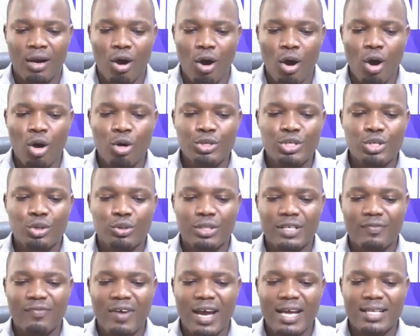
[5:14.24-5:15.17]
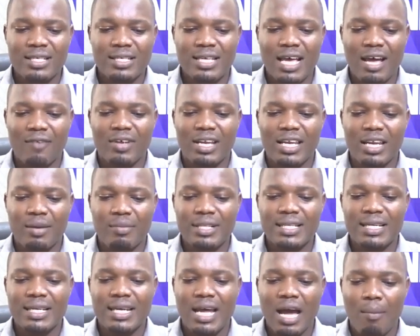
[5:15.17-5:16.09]
Also, devices have a
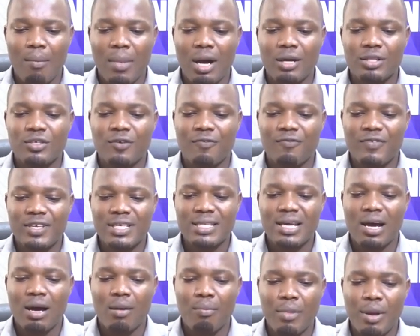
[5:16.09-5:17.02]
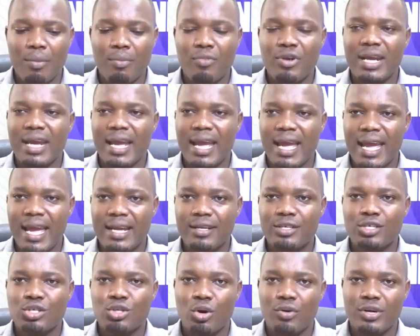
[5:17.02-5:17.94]
limited amount of physical memory
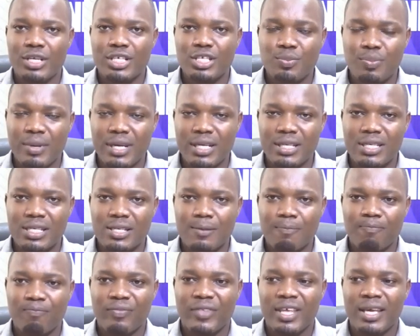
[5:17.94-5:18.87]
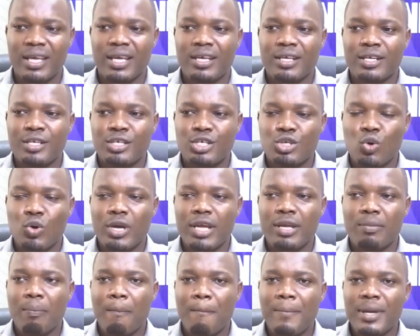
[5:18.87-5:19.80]
and storage space. So
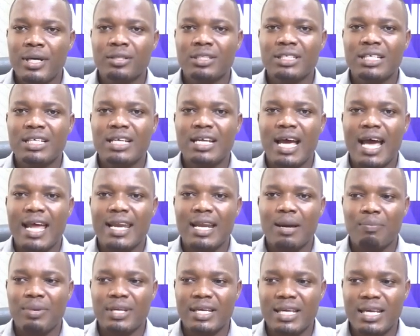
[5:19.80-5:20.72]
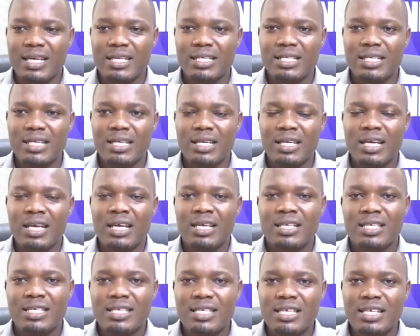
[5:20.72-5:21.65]
in building an application,
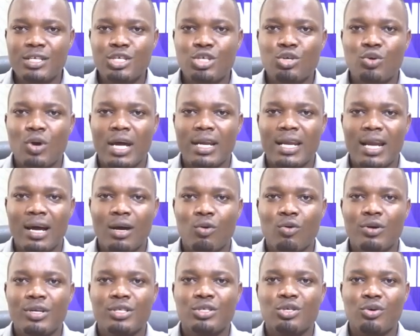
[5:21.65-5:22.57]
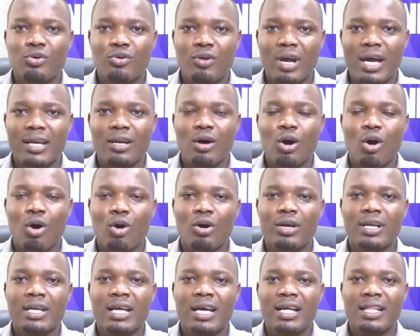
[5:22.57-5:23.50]
since you are now going to run
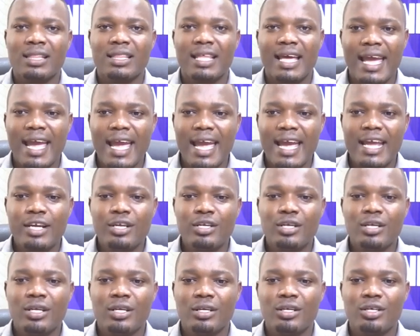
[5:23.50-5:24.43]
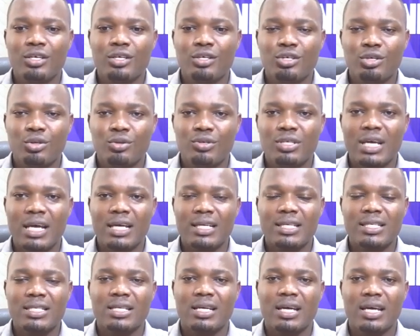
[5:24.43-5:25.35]
on the end
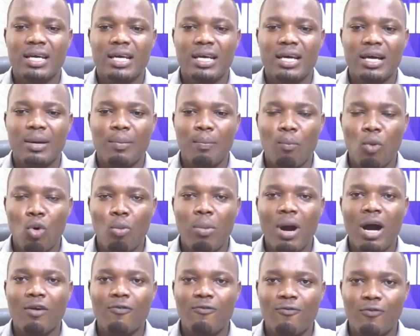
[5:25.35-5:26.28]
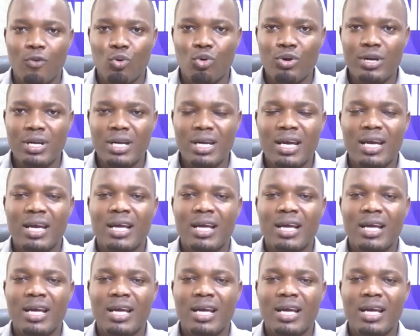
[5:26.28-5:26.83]
user's mobile phone,